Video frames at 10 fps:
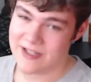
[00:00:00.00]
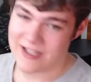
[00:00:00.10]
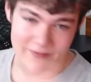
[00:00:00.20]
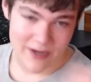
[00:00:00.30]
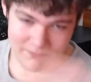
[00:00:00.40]

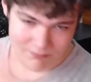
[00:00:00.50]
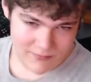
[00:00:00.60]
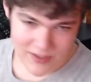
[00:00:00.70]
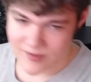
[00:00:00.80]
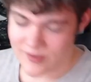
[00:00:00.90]
I've had.
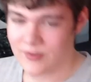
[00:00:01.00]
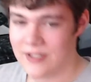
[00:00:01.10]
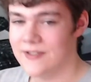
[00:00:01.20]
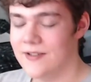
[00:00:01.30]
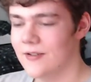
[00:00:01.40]
It's so
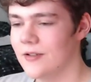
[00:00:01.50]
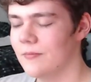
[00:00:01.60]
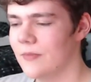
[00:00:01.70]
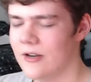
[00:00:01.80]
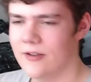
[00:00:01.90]
tasty.
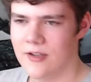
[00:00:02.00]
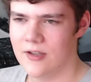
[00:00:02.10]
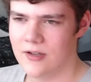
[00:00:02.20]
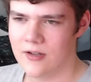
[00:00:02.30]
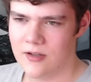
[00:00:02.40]
Better
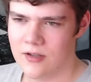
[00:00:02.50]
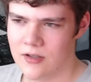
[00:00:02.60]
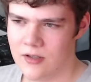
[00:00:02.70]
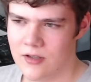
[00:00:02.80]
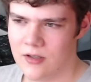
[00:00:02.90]
than
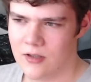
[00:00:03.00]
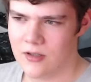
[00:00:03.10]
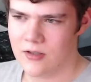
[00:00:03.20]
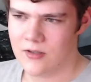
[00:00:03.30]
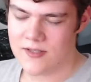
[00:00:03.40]

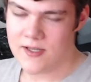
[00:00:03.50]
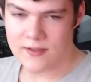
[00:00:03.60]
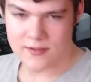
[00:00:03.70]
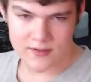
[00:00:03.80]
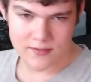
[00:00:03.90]

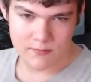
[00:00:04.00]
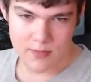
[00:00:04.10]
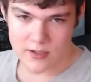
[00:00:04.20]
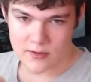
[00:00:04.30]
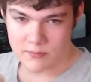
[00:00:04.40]
Zeke's,
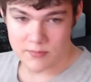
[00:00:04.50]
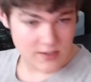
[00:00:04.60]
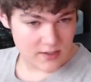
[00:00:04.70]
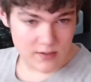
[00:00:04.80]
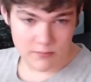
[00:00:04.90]
better than
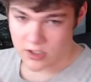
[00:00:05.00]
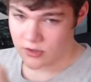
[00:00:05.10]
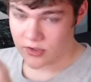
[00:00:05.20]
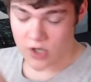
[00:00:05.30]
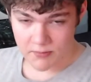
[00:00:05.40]
Pizza Hut, better
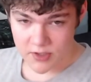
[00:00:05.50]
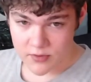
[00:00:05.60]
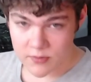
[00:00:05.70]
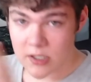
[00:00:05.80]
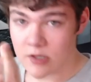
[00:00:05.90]
than Domino's,
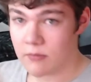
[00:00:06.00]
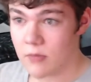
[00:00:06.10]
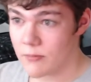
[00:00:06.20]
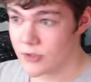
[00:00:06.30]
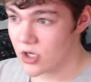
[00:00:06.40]
better than
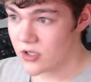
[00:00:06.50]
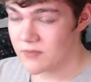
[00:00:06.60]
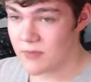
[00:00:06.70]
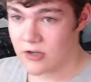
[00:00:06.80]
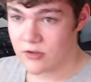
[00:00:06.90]
Papa John's,
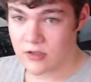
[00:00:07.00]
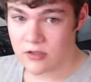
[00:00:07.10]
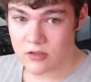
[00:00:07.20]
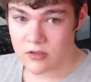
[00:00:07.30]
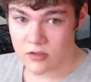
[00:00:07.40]
better
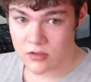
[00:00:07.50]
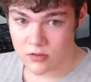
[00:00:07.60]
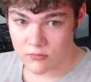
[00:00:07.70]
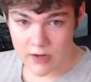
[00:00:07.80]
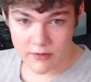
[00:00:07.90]
than
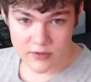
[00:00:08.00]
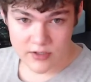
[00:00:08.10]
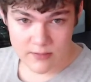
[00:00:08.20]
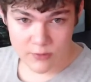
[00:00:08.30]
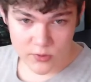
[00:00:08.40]
Round
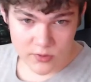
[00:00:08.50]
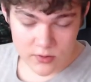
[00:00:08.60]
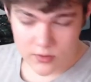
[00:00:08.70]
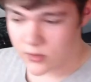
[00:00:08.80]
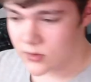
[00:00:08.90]
Table.
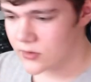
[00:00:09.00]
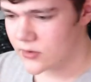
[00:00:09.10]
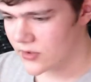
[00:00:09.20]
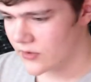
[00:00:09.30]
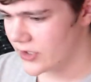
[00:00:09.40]

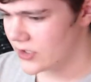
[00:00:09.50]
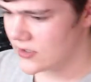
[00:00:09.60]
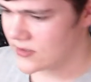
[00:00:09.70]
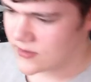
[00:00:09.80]
It's all very tasty.